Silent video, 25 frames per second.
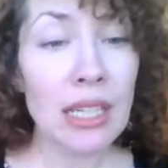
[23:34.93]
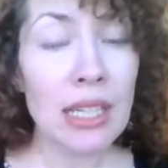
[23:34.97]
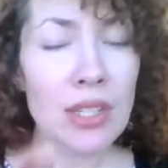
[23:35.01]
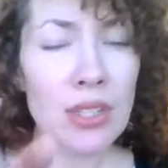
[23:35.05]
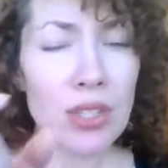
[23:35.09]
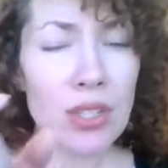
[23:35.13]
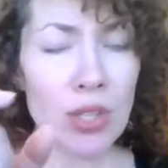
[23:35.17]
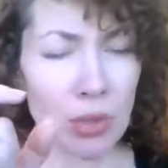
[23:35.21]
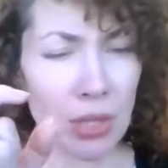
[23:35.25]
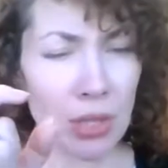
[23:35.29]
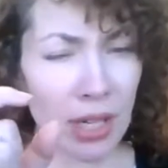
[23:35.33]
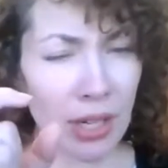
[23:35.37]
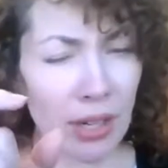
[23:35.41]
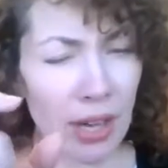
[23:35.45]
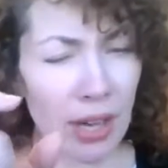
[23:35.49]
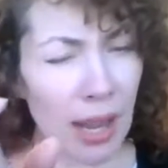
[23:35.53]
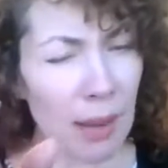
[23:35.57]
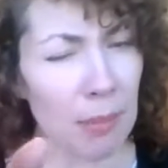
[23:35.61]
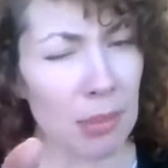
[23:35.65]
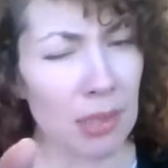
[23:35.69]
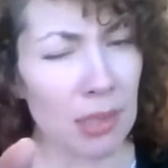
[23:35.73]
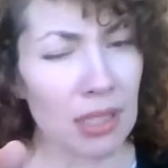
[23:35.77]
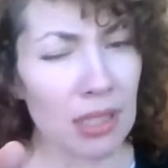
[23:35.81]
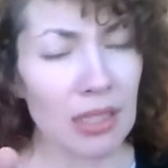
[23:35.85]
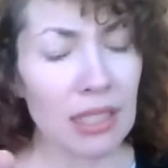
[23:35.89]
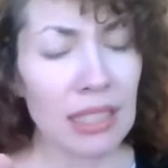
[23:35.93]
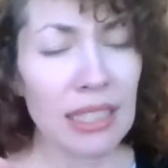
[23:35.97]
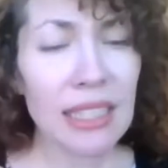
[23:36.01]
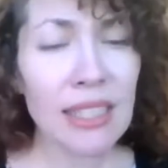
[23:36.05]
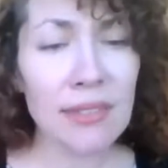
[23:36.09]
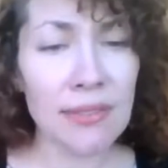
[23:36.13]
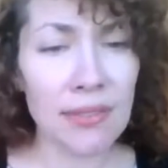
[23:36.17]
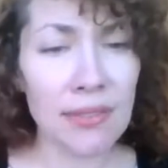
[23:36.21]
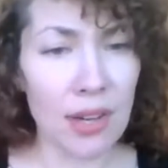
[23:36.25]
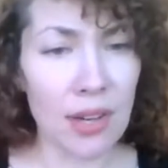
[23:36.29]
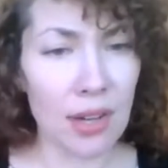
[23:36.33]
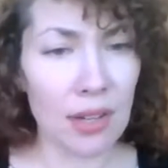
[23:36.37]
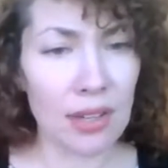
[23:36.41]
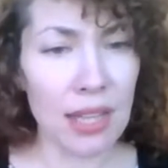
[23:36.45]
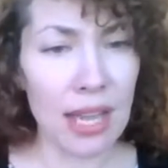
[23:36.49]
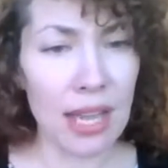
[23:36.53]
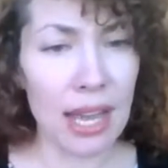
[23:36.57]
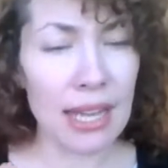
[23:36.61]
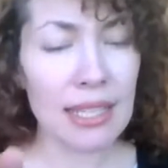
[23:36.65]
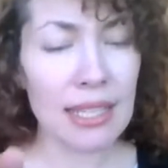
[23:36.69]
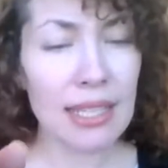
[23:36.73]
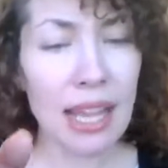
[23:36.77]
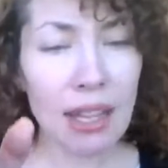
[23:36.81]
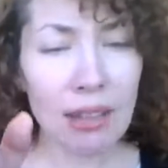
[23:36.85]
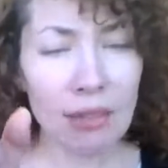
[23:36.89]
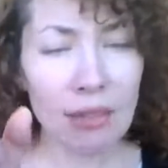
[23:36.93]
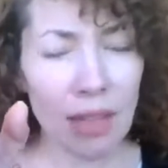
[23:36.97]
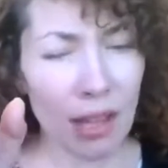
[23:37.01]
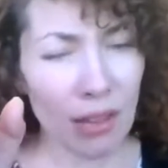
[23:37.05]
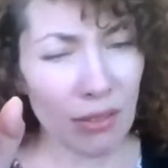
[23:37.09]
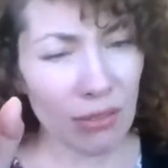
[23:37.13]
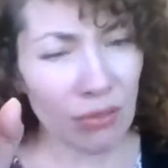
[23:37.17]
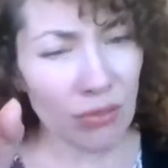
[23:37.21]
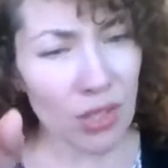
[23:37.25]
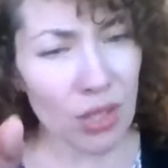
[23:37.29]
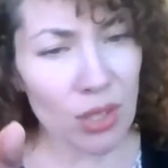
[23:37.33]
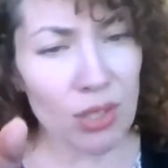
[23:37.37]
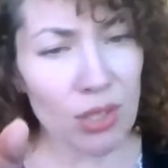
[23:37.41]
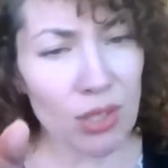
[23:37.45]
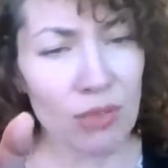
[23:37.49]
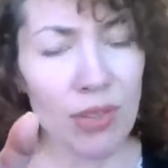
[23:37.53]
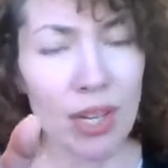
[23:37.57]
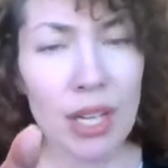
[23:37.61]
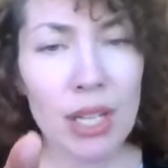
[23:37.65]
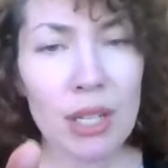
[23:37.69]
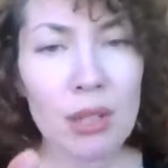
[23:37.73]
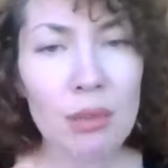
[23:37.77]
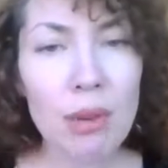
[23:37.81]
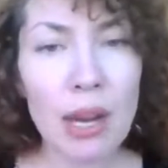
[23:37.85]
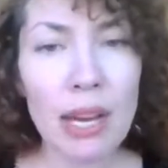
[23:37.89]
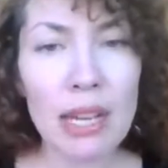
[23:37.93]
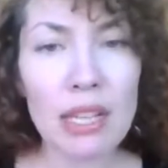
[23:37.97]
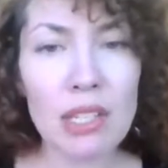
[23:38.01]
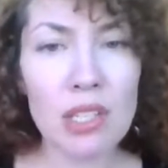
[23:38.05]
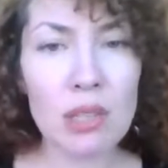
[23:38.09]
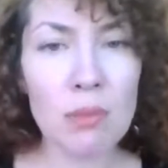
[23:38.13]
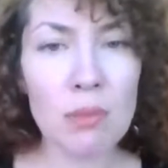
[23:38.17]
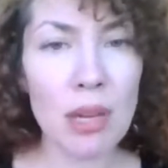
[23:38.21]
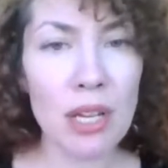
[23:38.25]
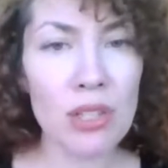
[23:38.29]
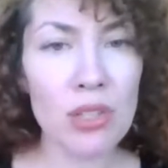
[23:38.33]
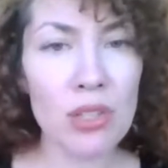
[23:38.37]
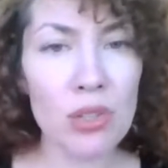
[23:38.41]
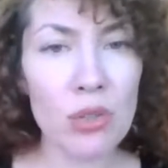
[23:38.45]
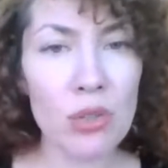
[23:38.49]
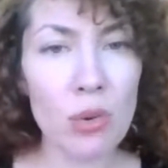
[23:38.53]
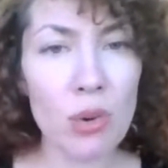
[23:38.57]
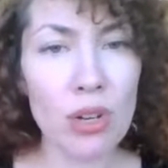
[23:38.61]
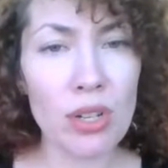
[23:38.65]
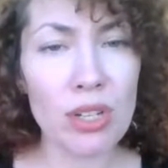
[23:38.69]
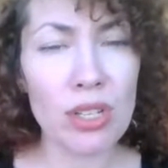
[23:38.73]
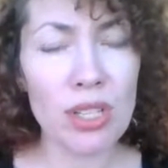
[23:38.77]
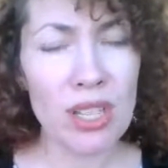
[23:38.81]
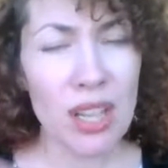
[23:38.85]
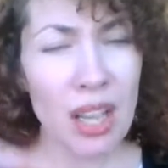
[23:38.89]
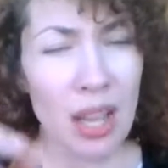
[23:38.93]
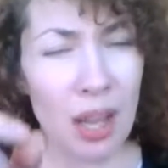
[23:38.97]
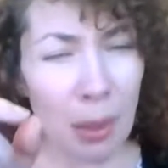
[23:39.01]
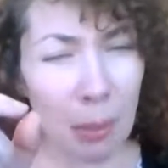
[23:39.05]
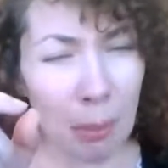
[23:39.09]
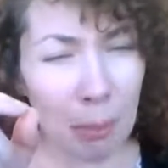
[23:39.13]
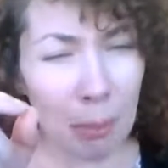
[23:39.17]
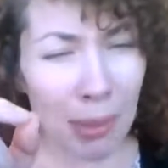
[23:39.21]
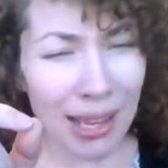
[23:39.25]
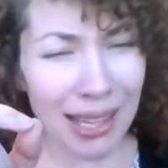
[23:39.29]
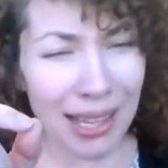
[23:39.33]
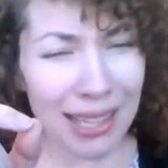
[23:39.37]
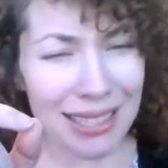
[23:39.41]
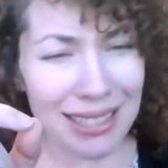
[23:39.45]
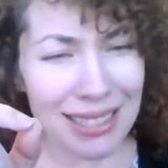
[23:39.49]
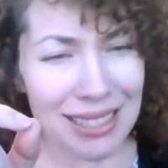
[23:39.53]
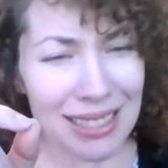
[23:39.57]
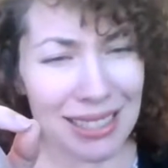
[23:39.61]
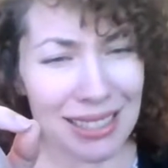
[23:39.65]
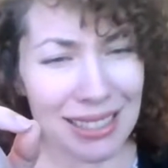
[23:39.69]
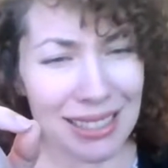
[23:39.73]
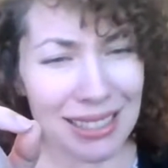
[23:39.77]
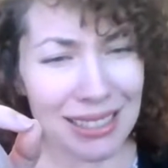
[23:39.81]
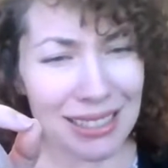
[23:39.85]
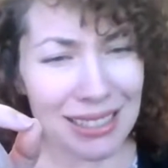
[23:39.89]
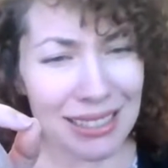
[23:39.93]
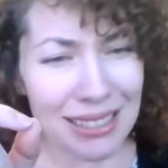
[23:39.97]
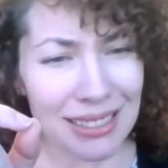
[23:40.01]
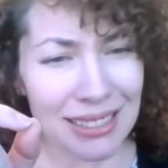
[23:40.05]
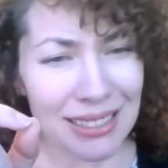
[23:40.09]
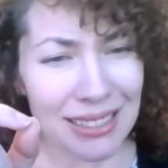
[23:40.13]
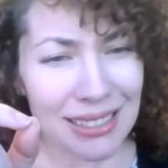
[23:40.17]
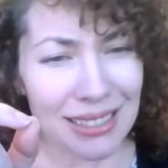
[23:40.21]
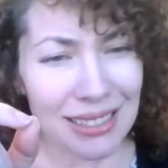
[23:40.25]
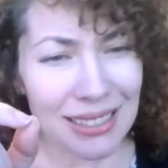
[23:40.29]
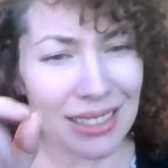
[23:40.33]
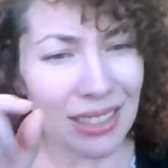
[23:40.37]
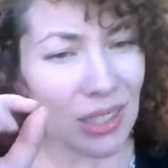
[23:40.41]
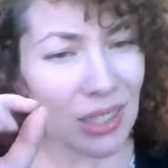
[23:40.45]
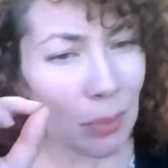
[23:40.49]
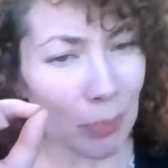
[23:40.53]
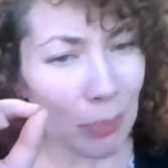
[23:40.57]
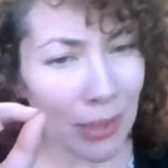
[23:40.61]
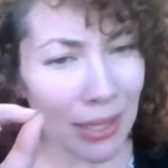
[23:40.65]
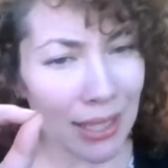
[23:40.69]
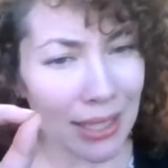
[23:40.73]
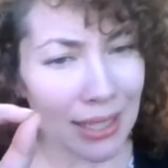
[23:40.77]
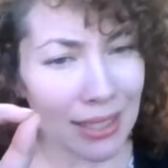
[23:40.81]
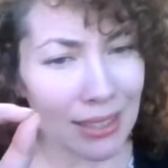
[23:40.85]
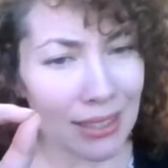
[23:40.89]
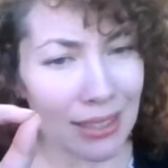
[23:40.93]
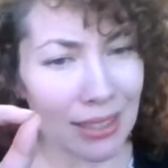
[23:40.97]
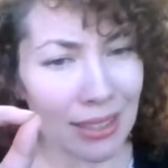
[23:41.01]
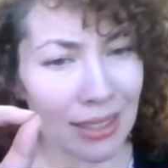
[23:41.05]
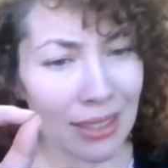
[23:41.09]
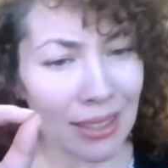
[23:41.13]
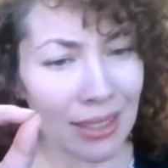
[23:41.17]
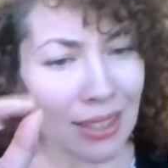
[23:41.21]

So, Derek, I believe all that. And that feels very right to my source. But there's a but.